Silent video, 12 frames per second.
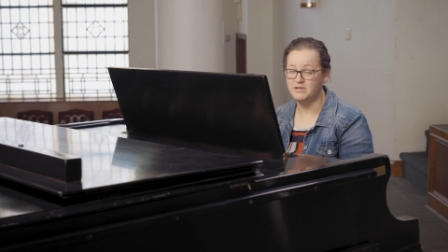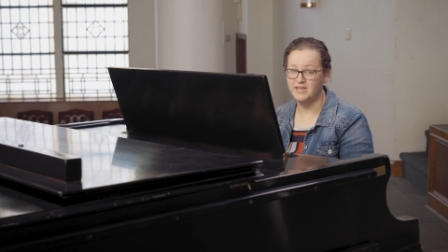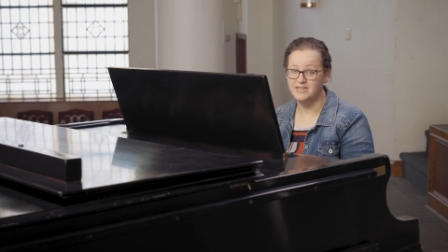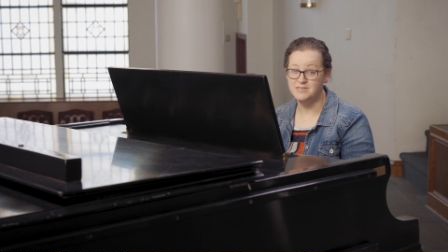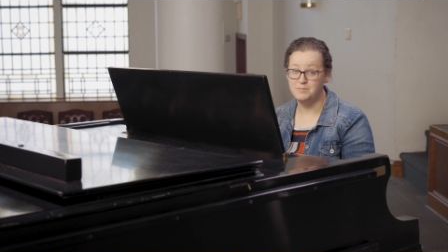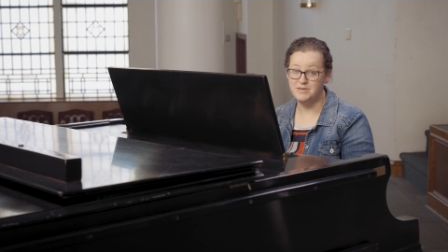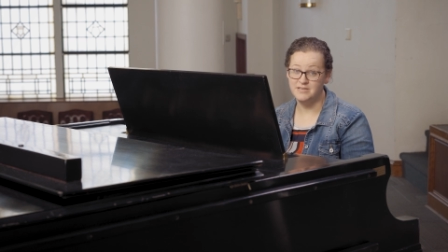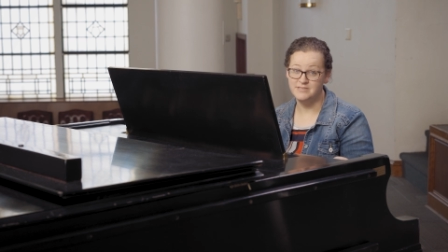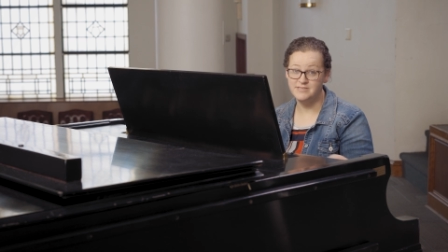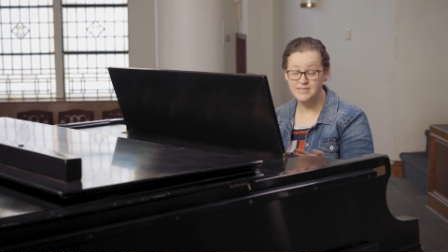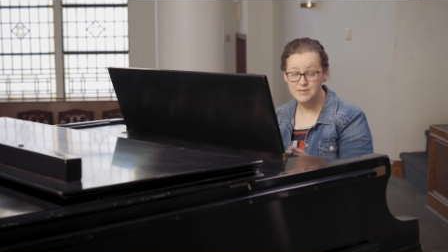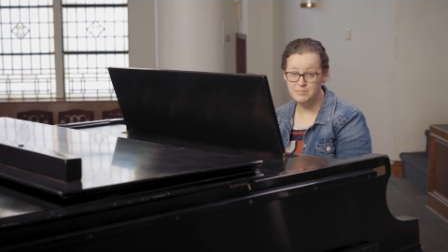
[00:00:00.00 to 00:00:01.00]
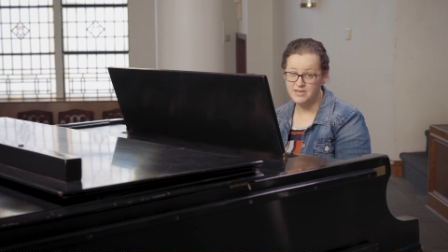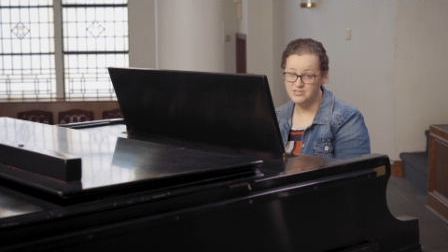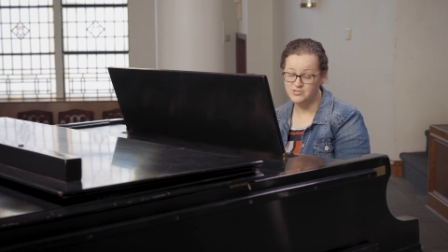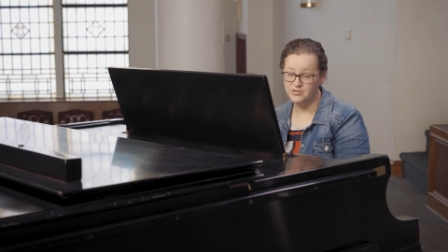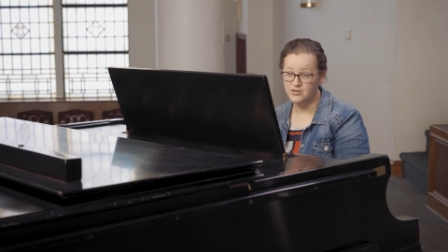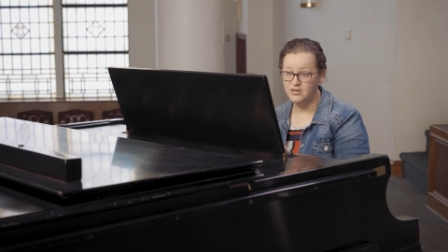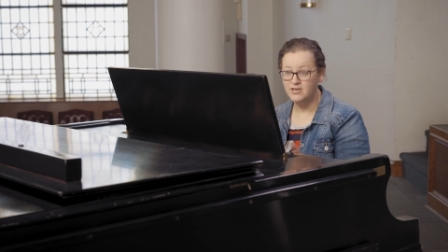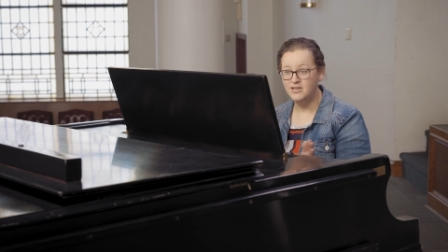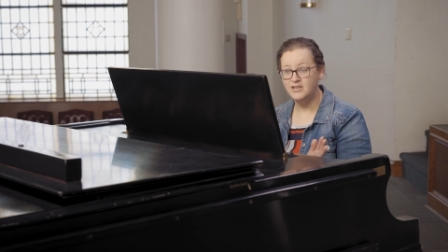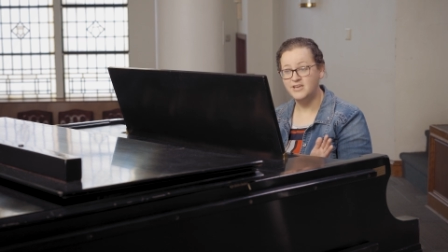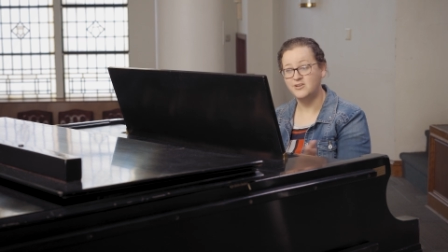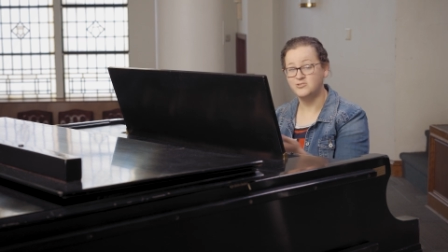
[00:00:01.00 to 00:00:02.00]
would like it to be in D major,
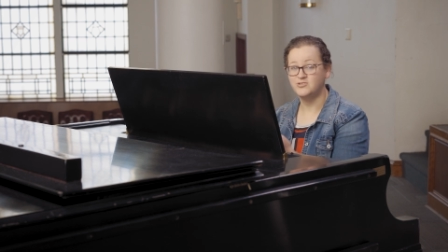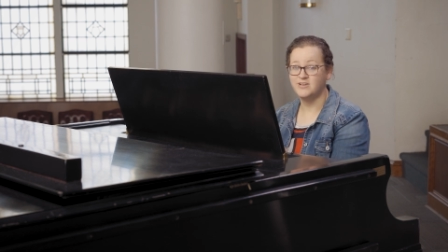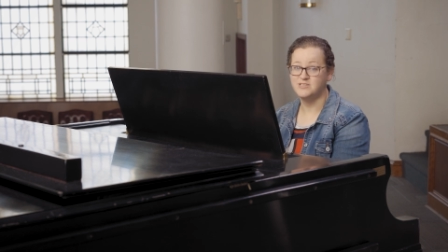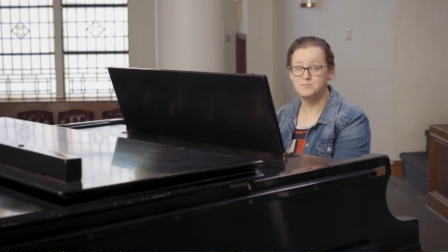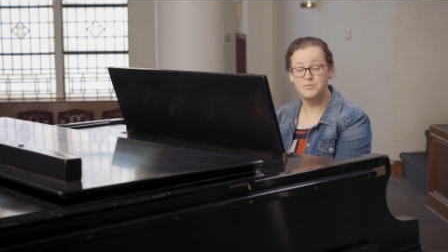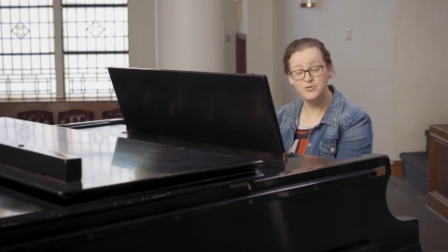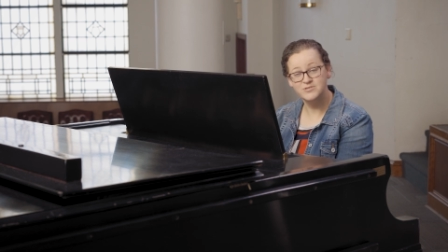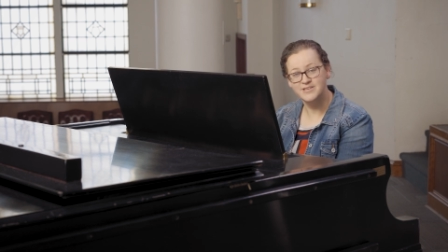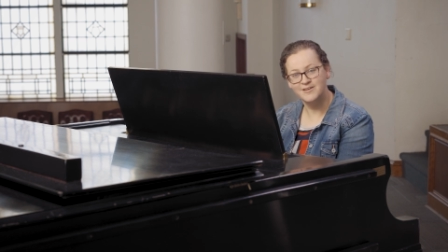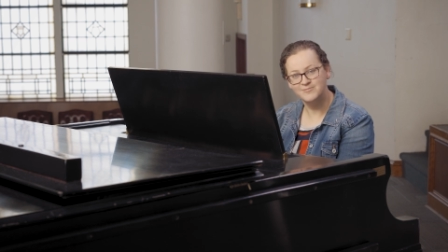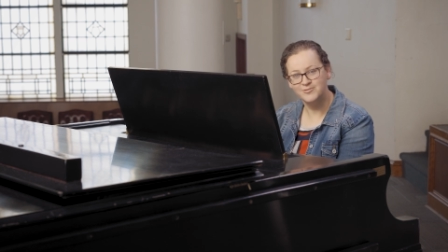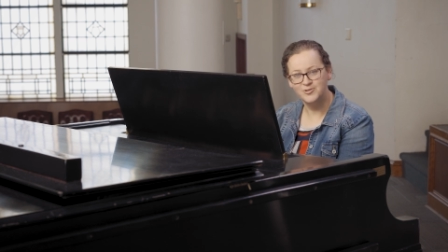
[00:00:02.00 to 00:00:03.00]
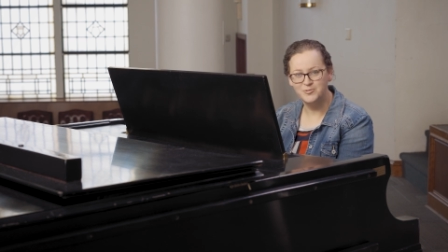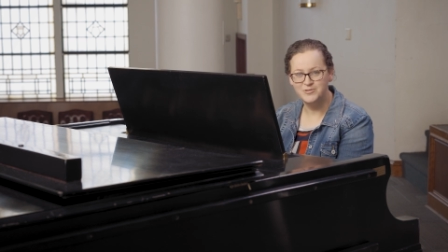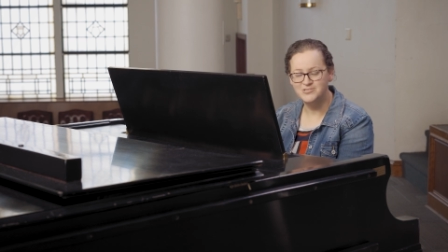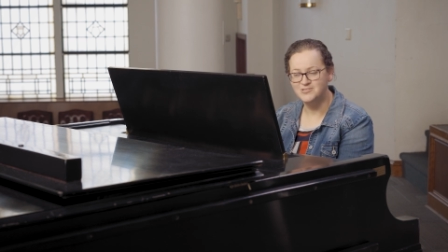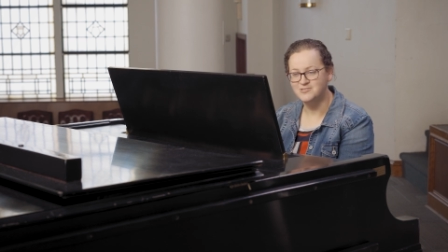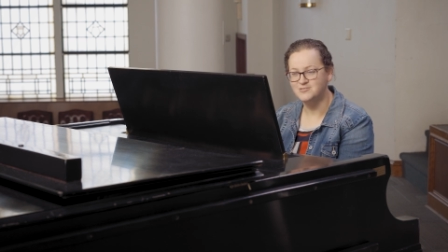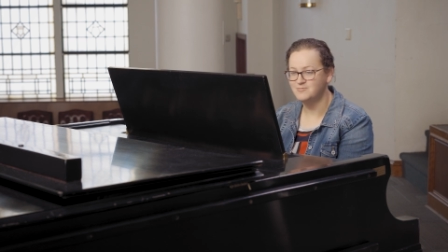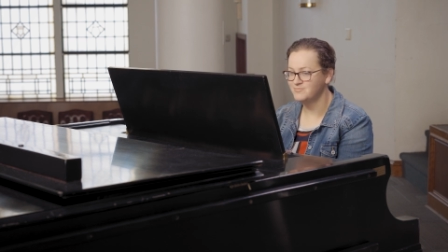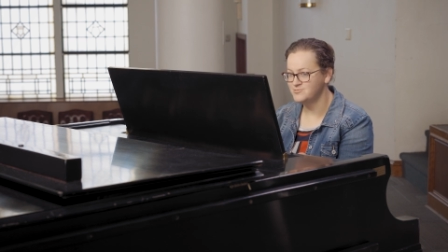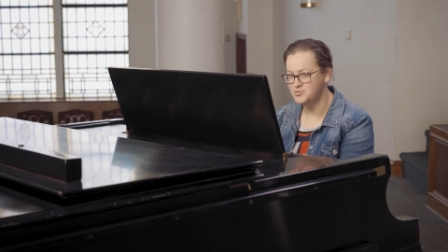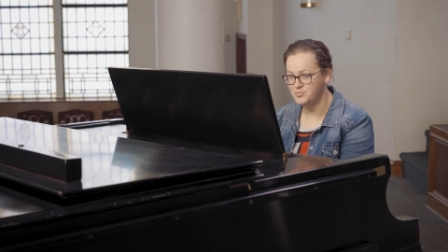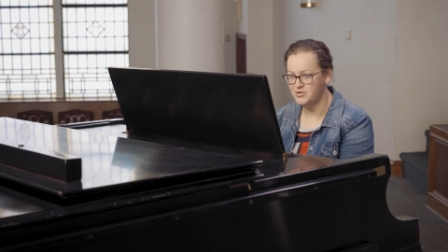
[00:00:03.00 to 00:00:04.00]
it'll transpose that for you, which is
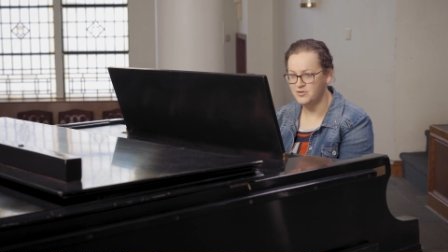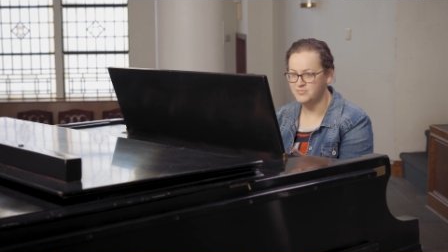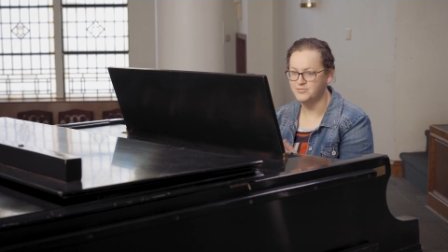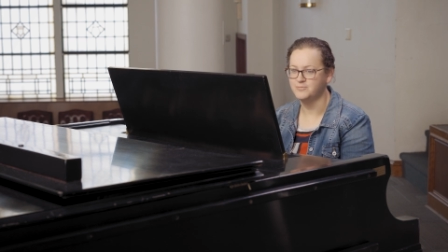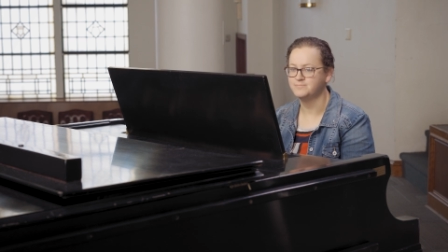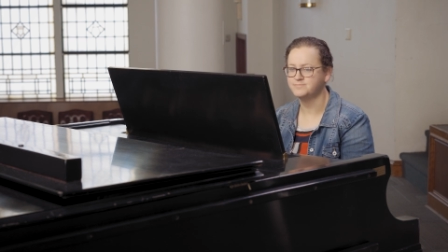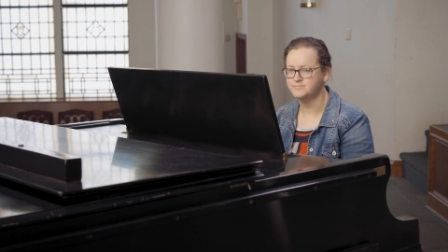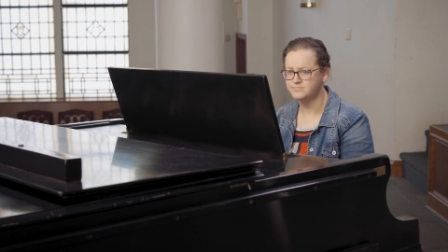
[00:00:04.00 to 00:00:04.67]
super helpful.